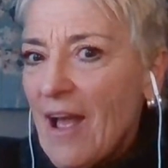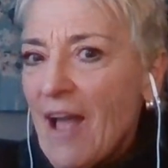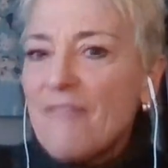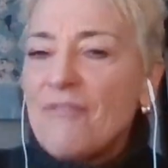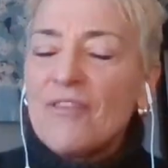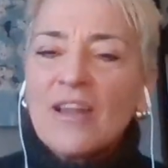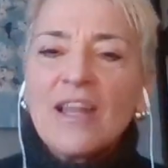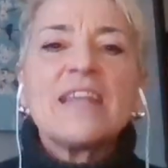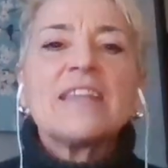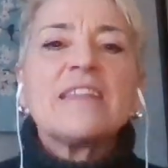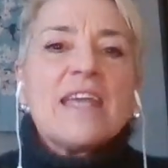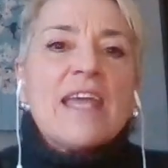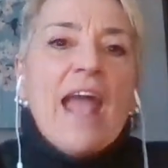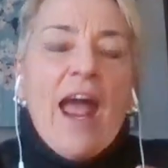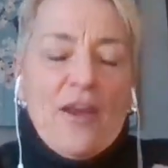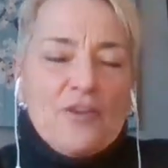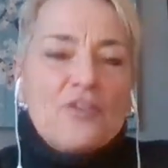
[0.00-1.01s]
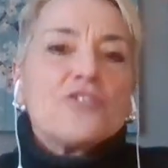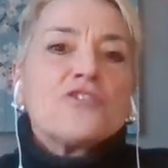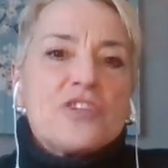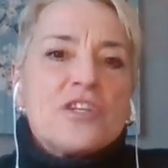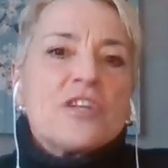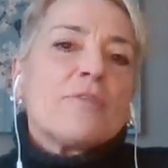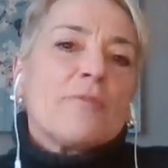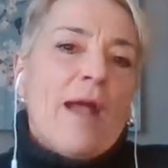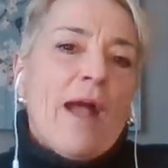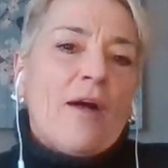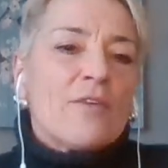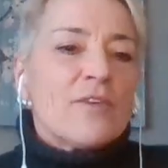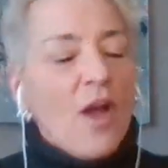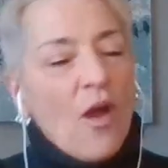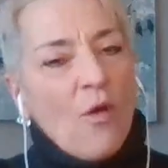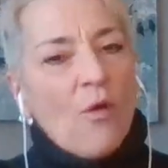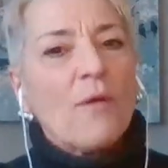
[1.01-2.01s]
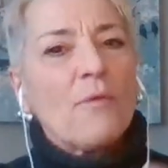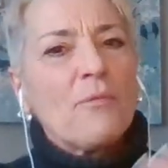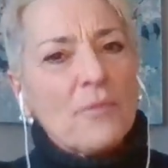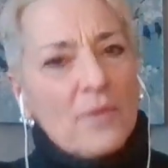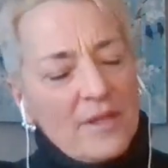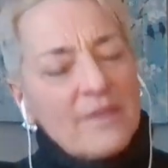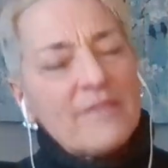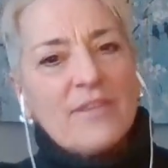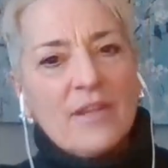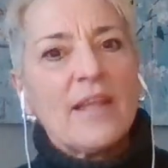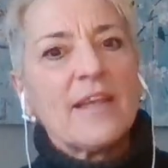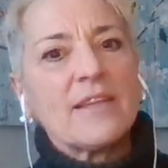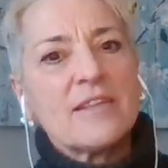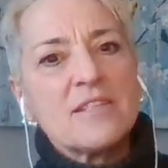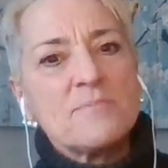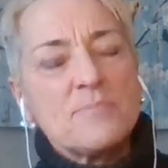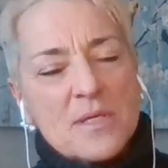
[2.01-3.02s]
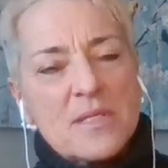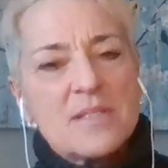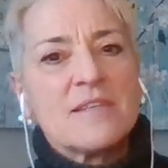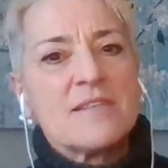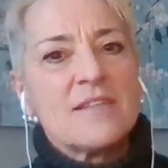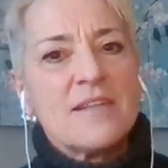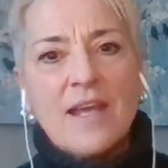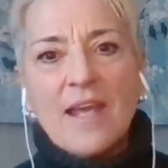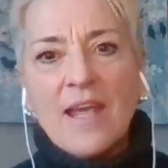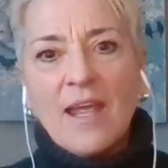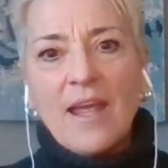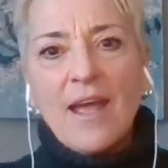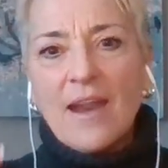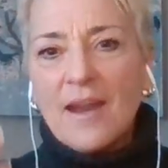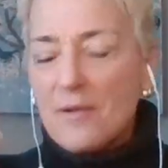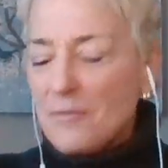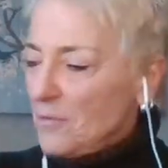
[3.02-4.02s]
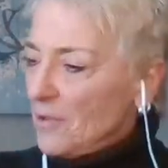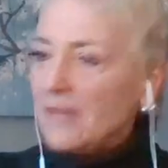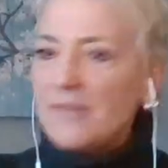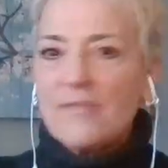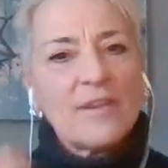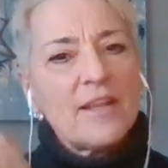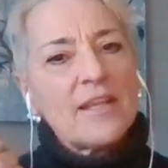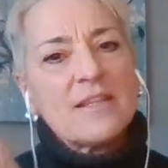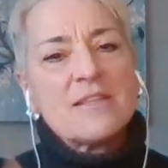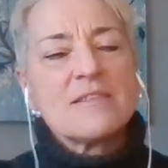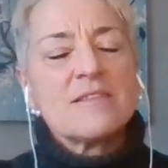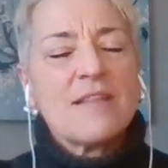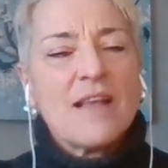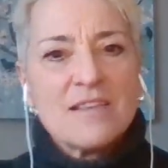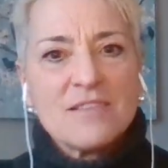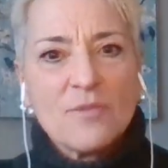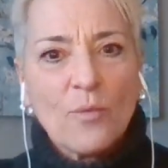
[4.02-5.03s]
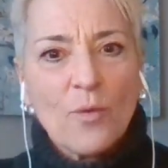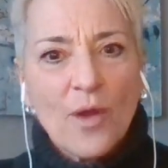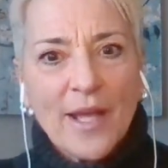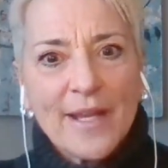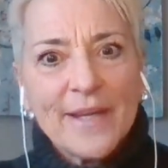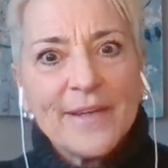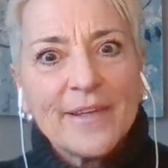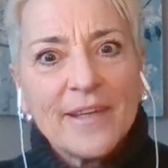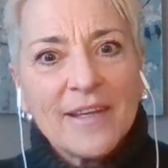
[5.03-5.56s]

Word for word: I feel like the energy around, oh, I really feel like this pizza today, and I really feel like this glass of wine,